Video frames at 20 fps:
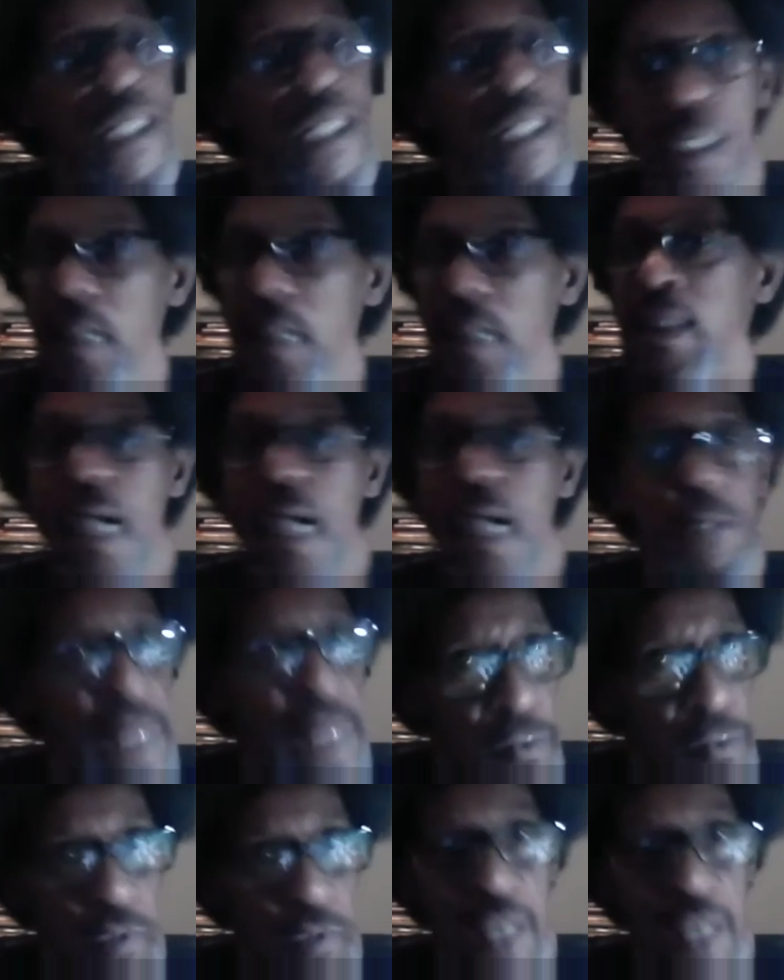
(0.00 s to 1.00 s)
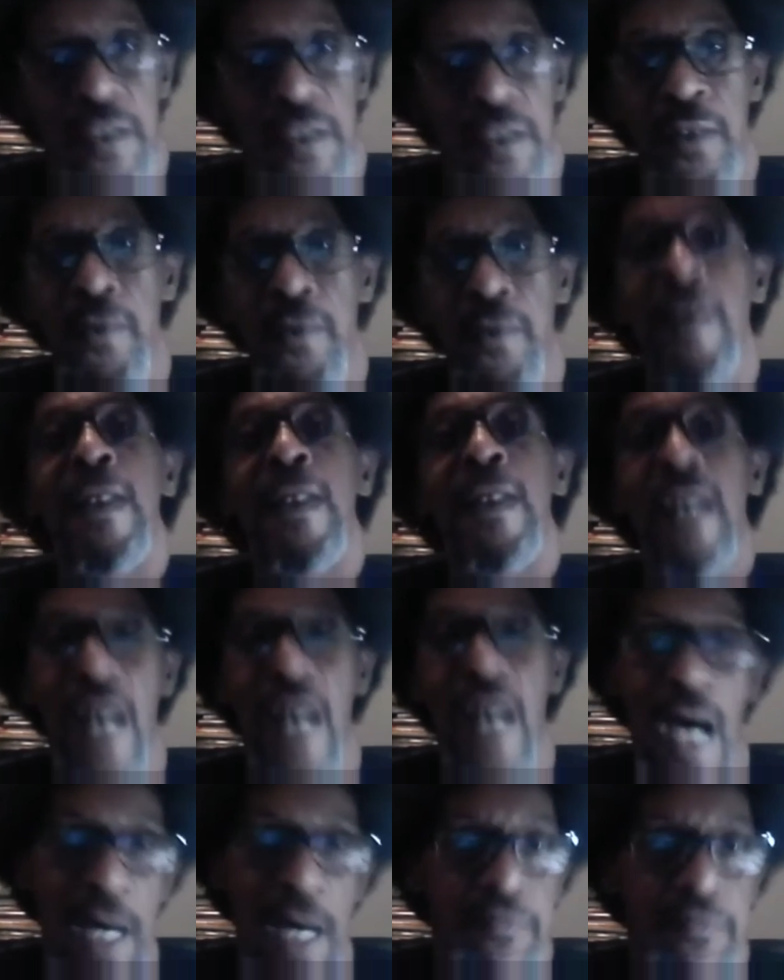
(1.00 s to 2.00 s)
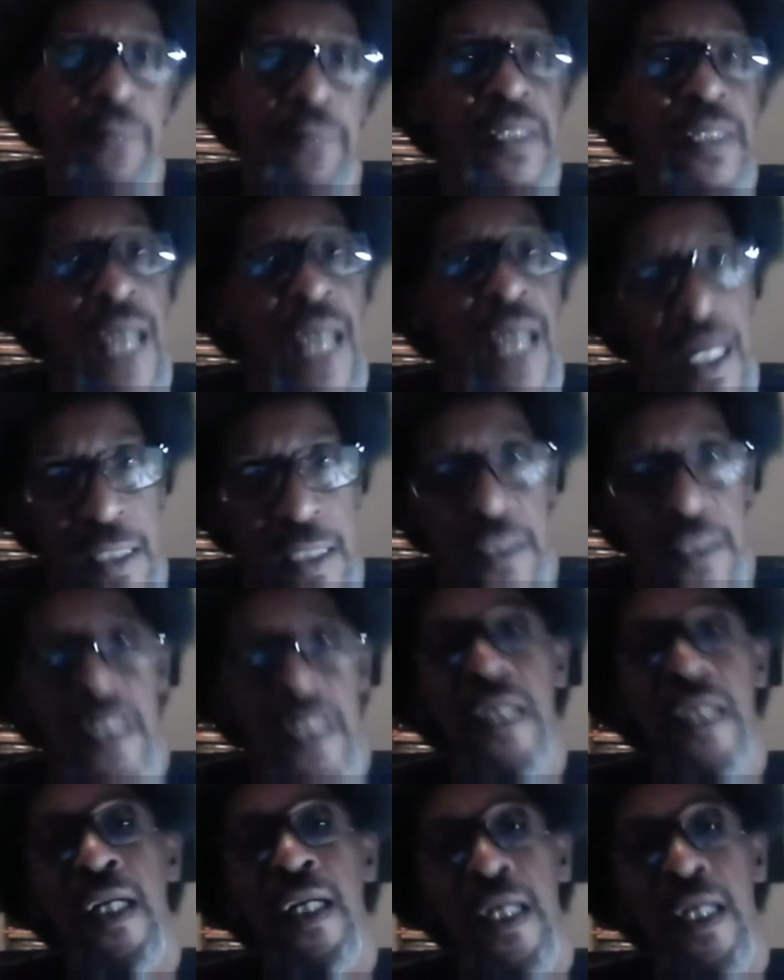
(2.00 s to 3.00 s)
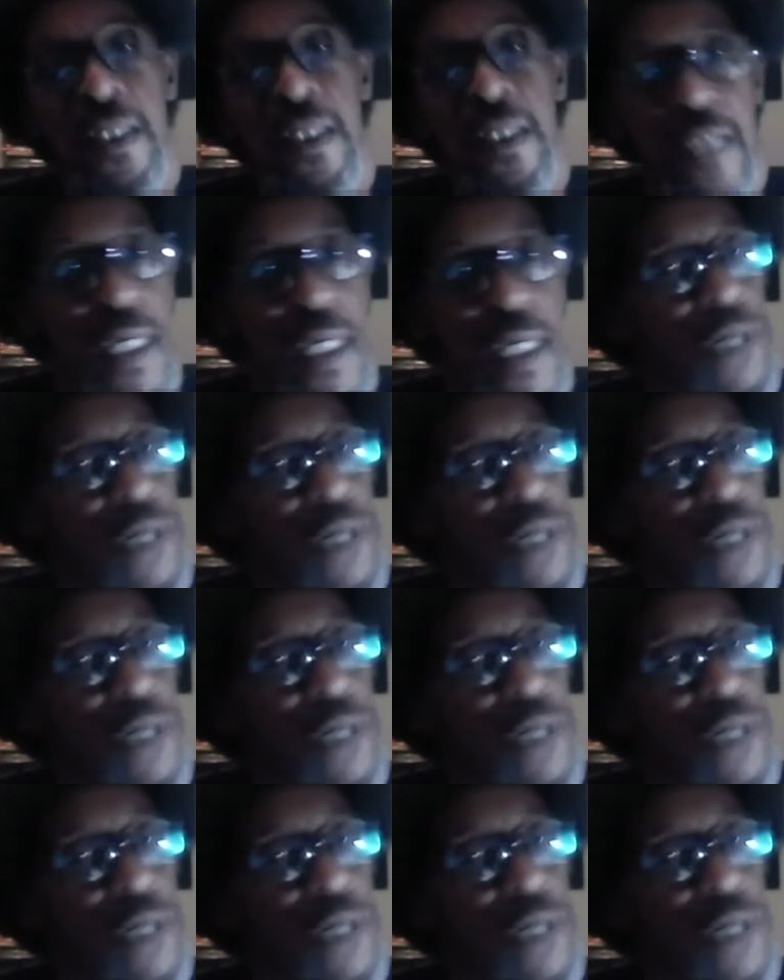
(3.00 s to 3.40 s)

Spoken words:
anytime they want to. I have to be honest and say that